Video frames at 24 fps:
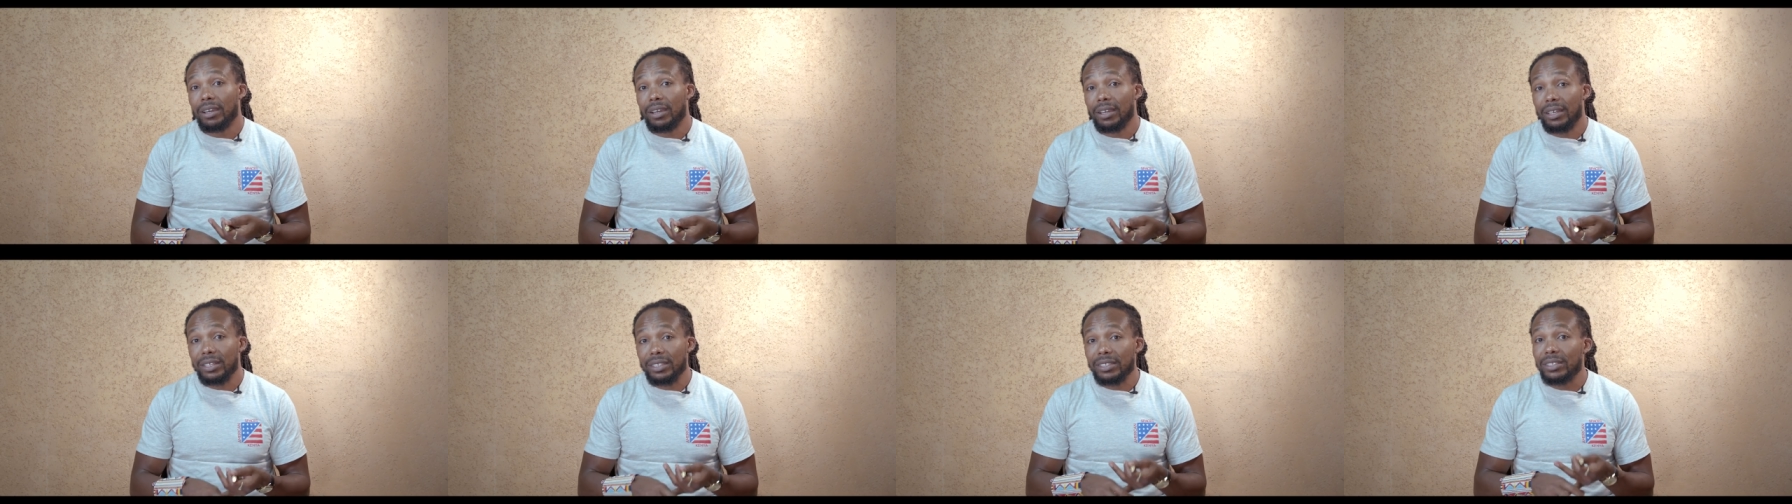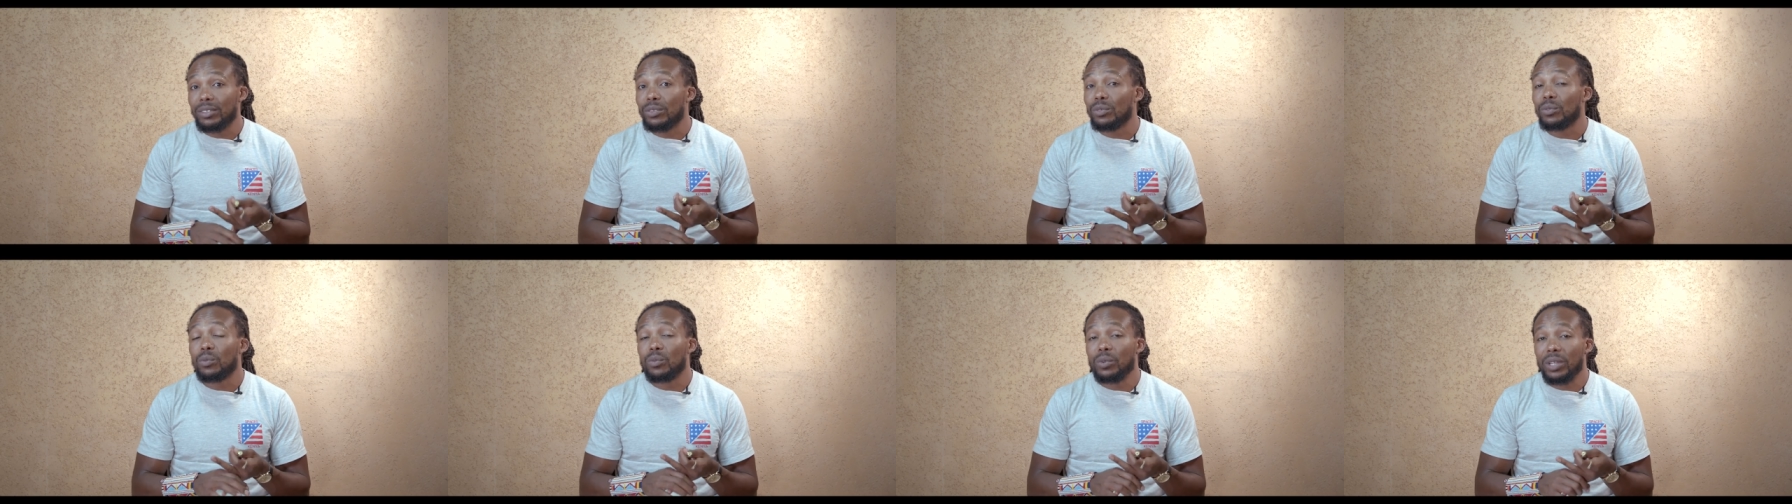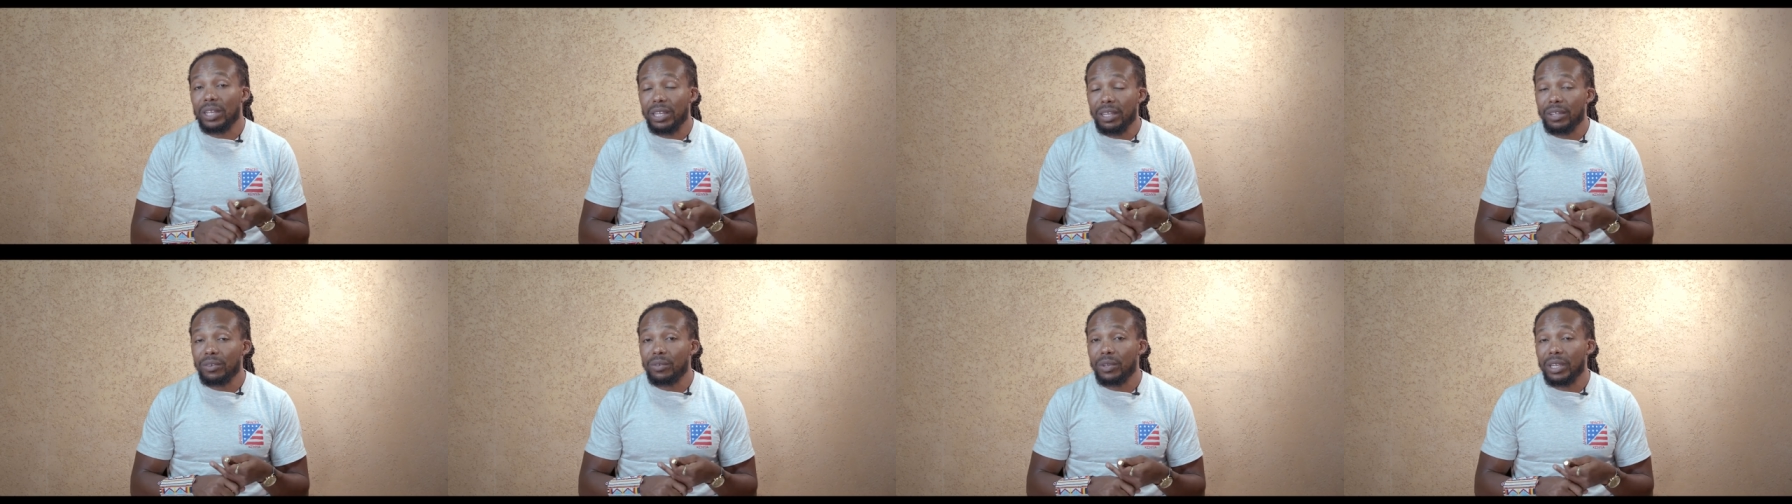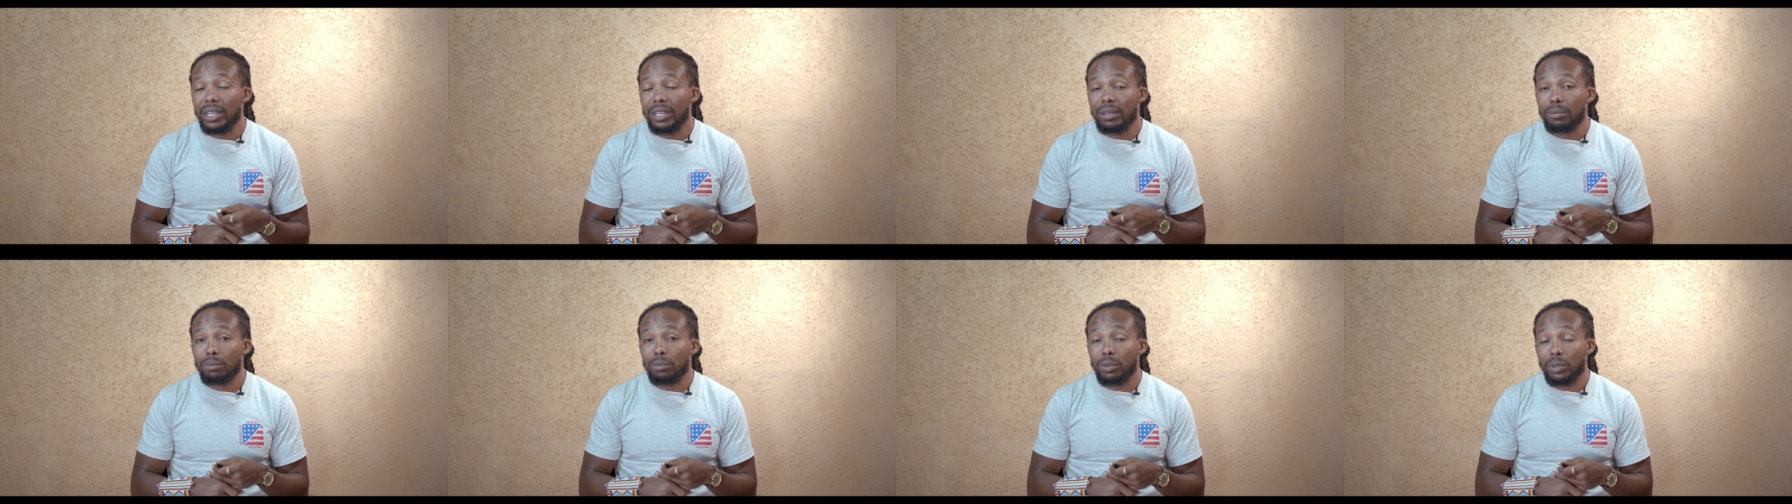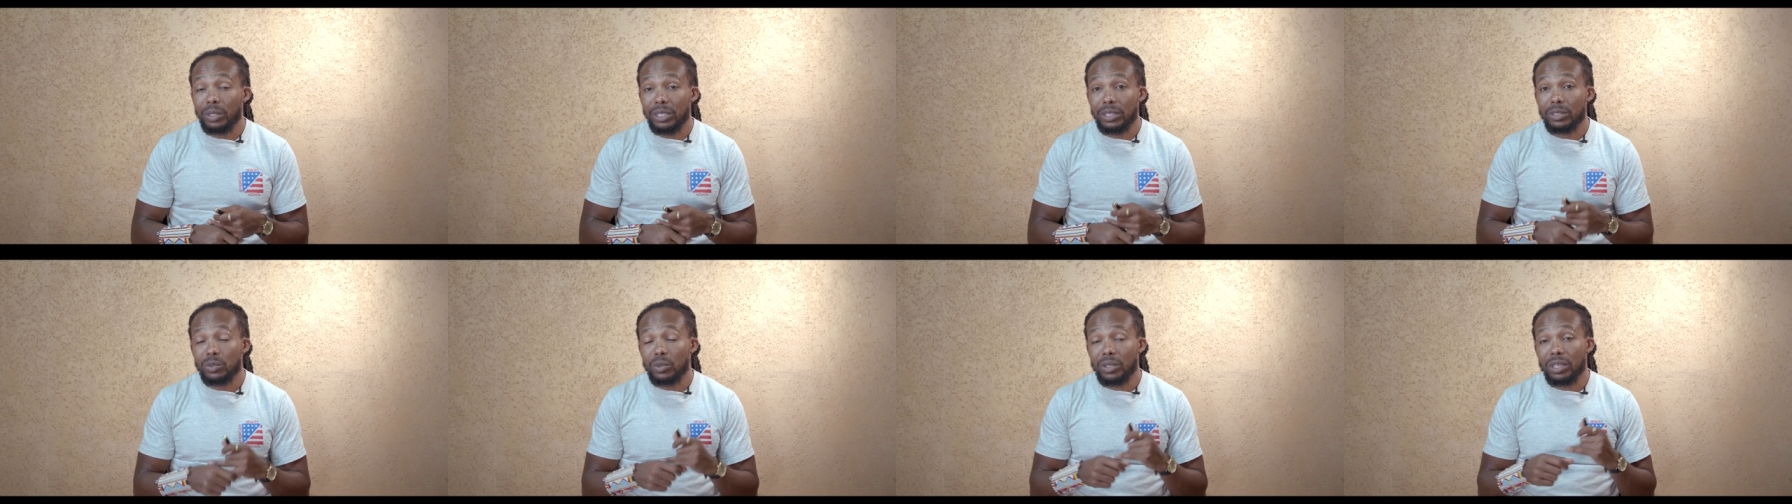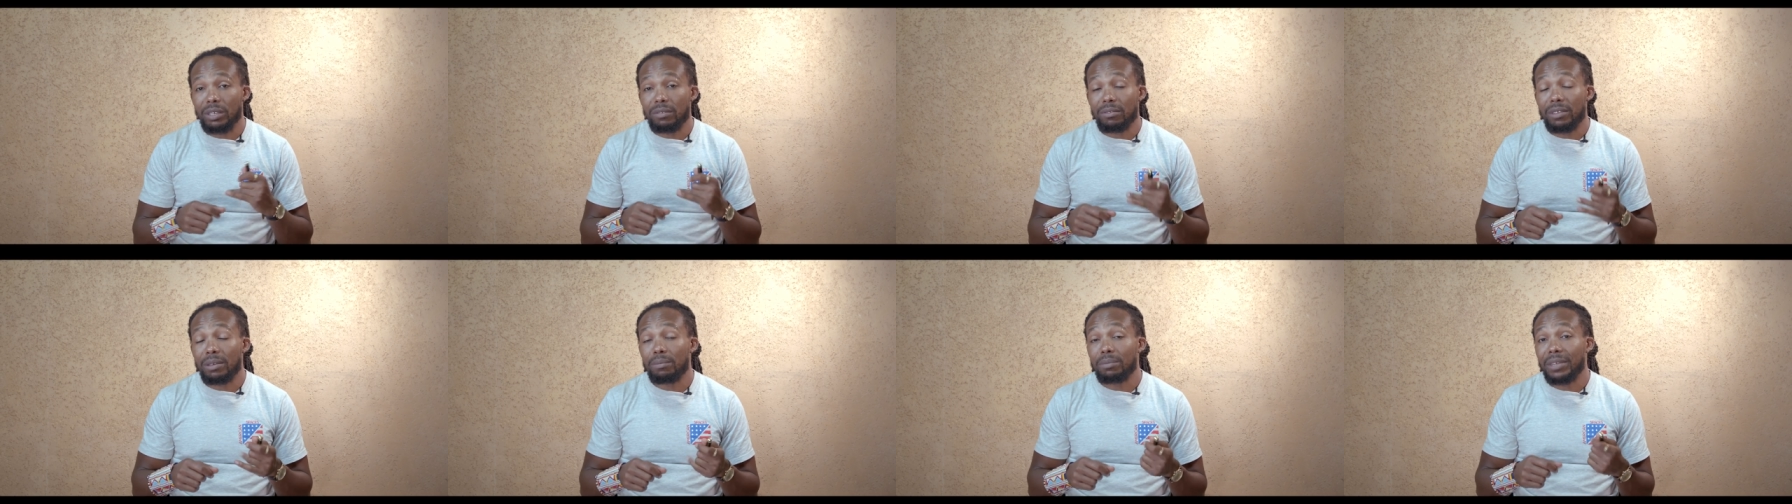It's really, really important to
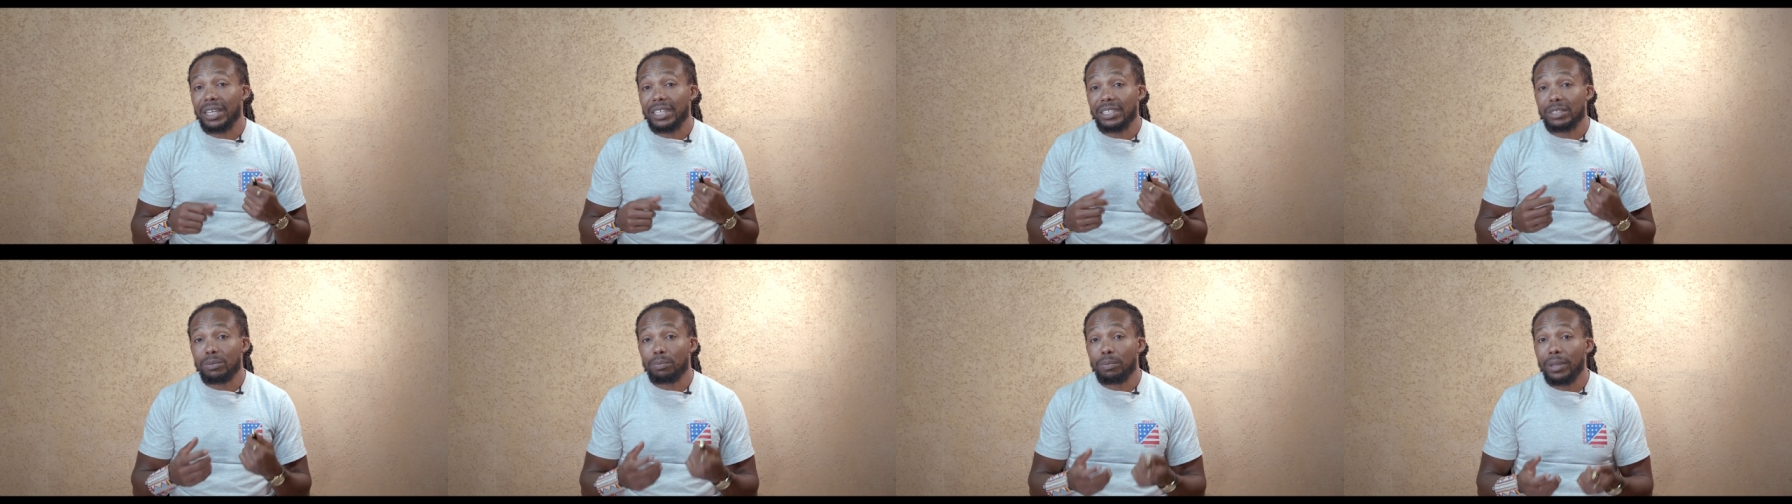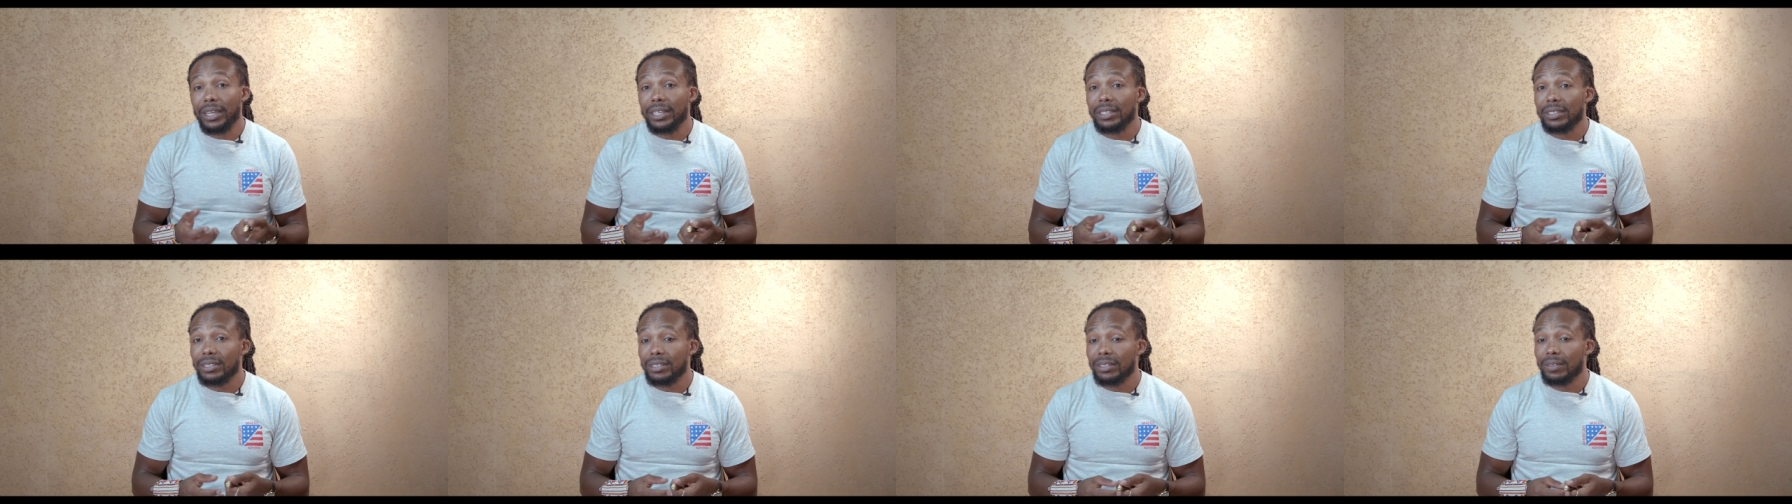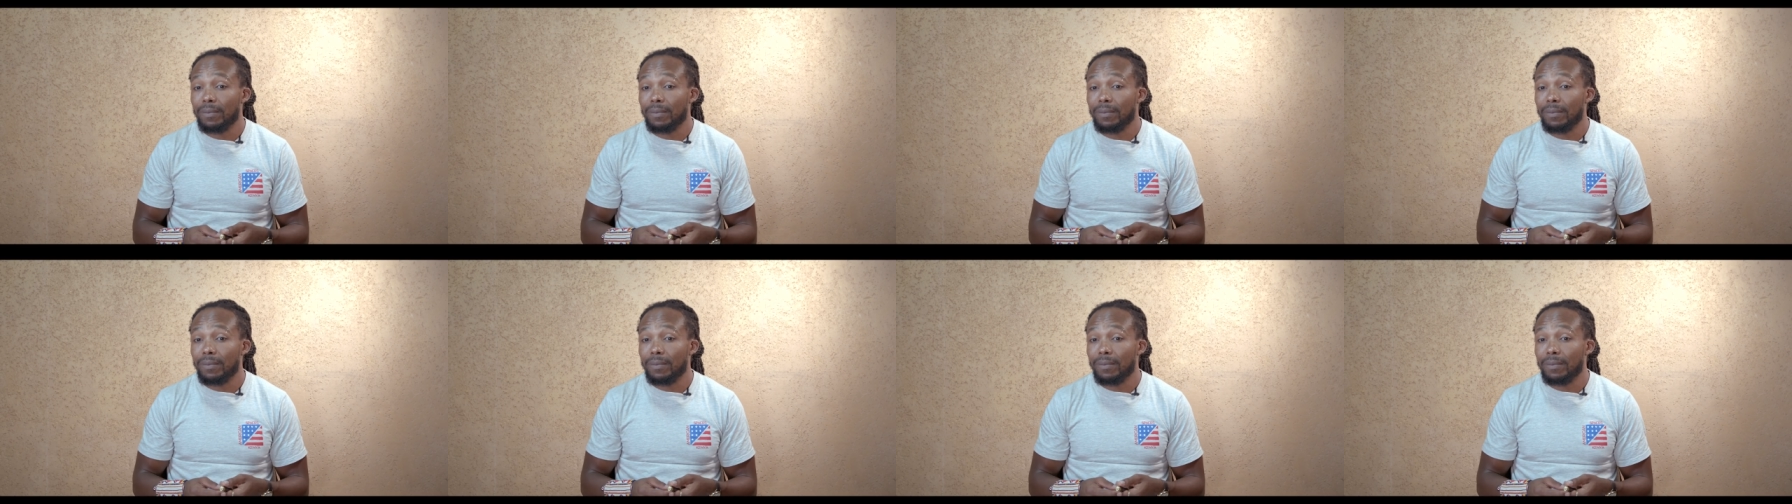give them their space.